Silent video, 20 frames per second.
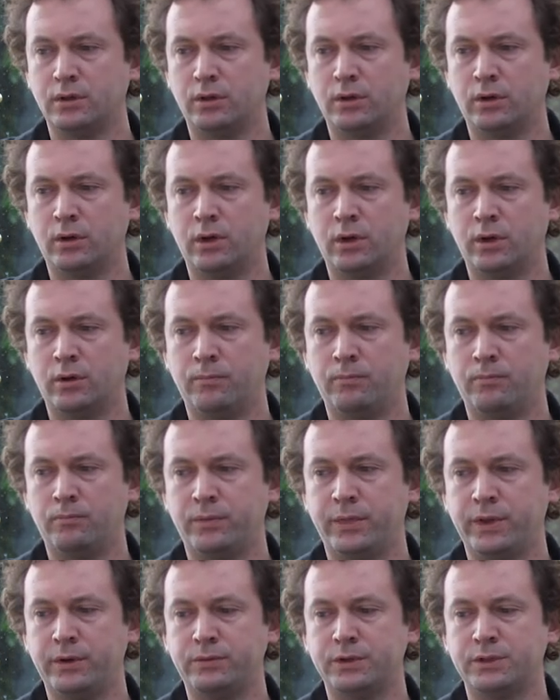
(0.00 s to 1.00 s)

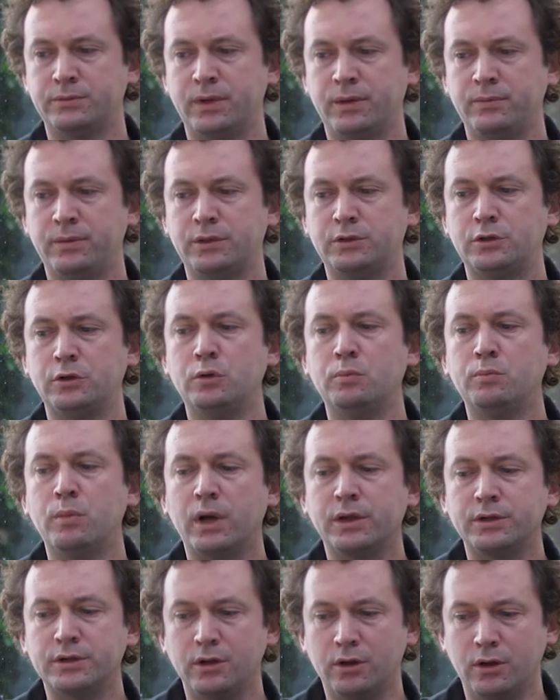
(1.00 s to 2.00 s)
maybe too
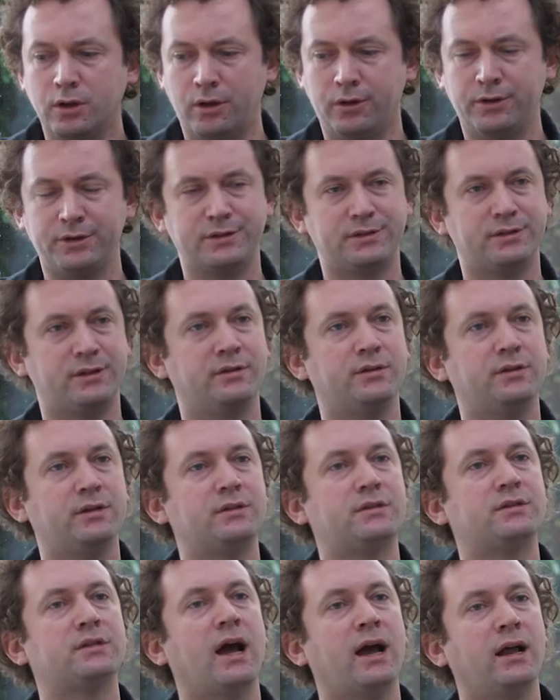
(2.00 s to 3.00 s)
much lost in
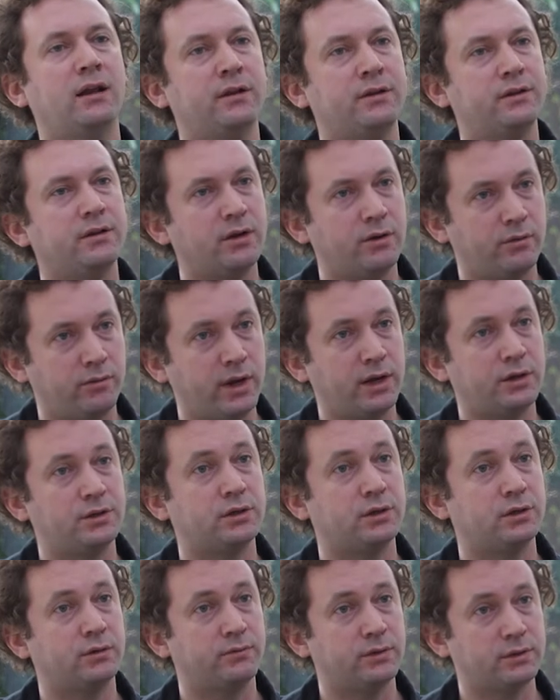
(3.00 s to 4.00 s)
the silent
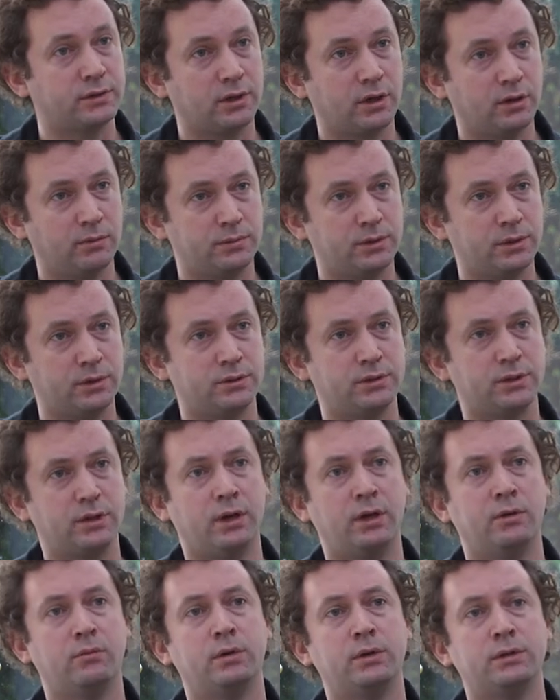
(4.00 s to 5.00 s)
narration of the sculptures,
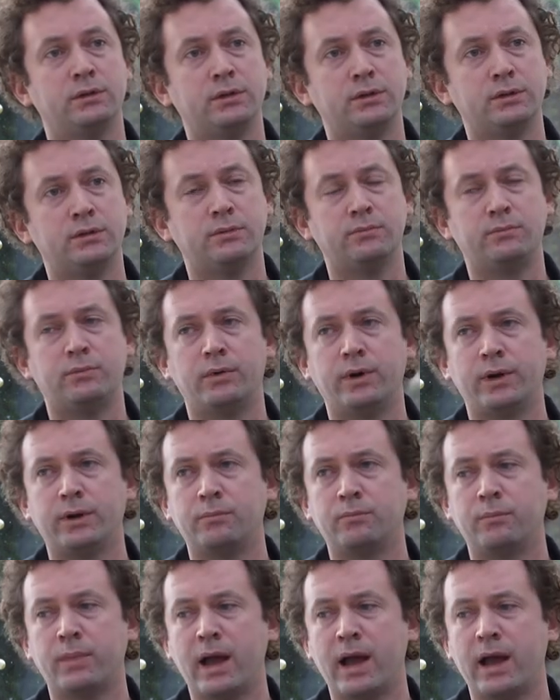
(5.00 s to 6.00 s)
and I wanted to
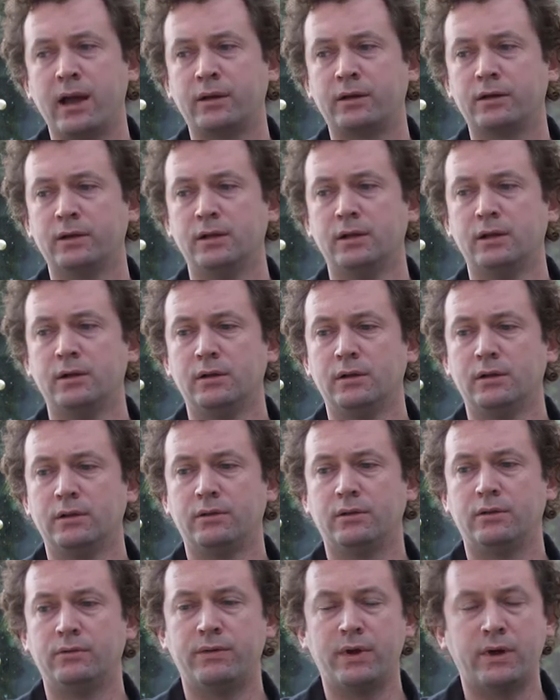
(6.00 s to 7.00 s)
bring back
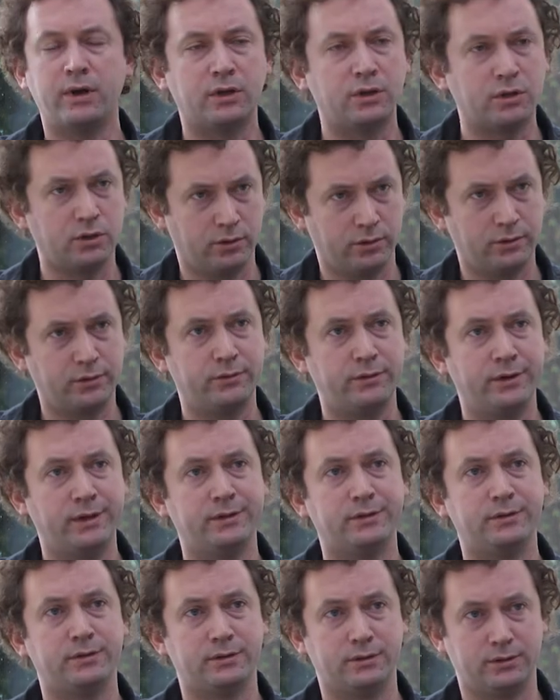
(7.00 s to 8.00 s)
the very
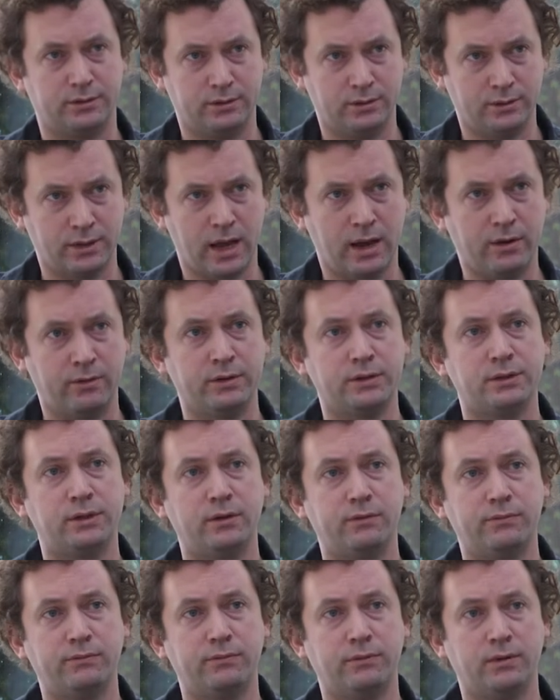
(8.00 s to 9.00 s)
concrete
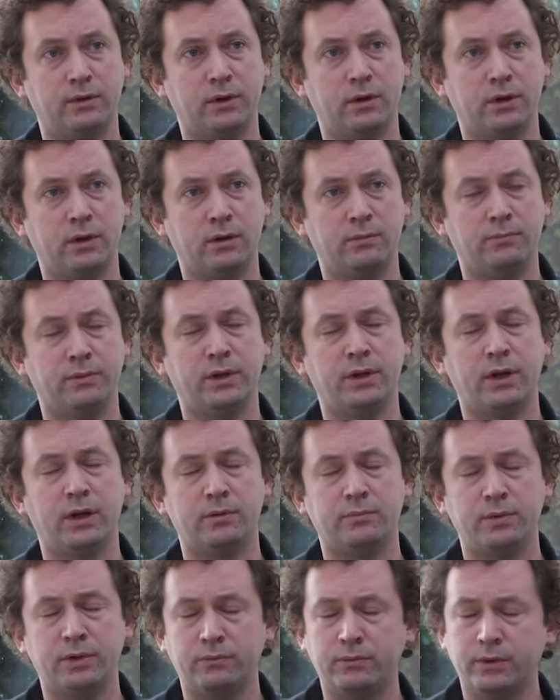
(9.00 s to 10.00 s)
narrative that I
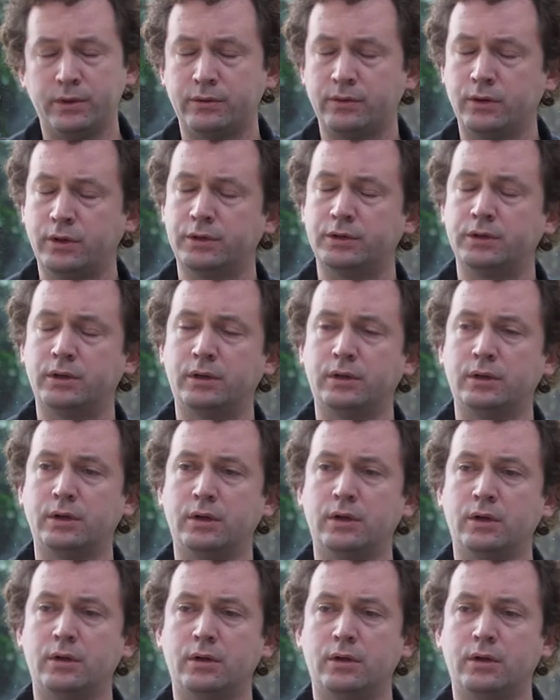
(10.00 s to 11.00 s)
had been researching.
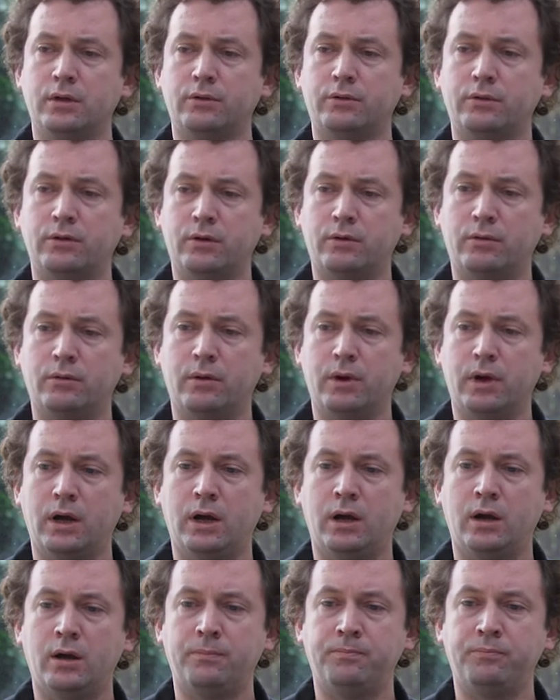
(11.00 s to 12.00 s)
So
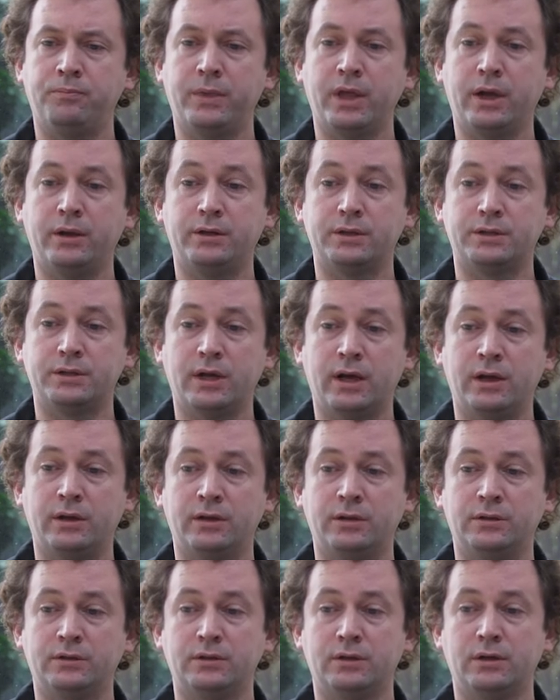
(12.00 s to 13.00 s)
I
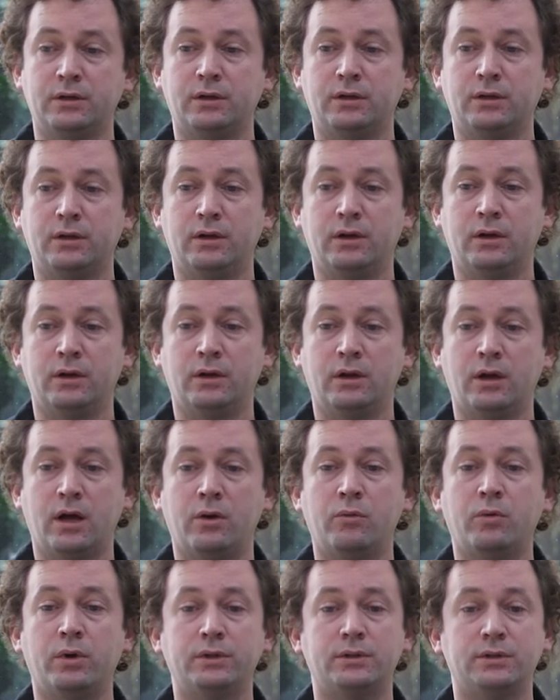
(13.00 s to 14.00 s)
decided
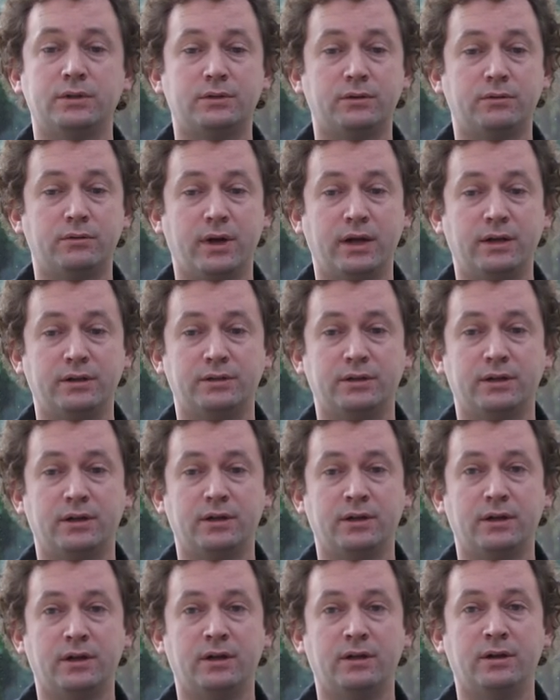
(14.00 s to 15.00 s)
I wanted to write
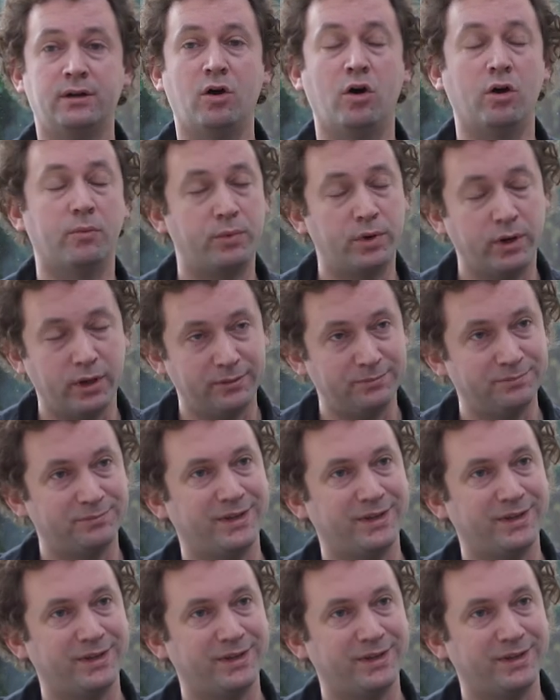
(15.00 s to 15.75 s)
an opera.